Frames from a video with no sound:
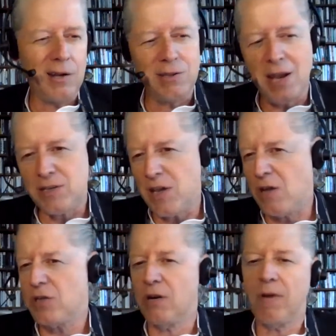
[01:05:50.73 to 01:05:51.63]

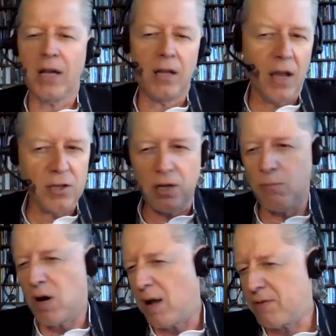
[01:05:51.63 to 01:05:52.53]
taxation, regulation,
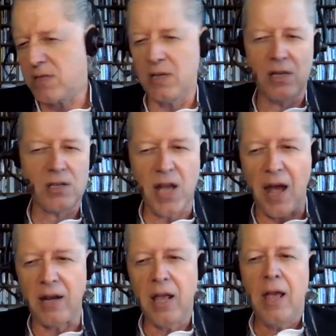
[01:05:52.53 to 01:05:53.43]
privacy, this,
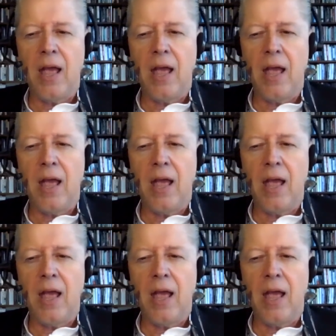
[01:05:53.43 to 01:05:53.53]
that.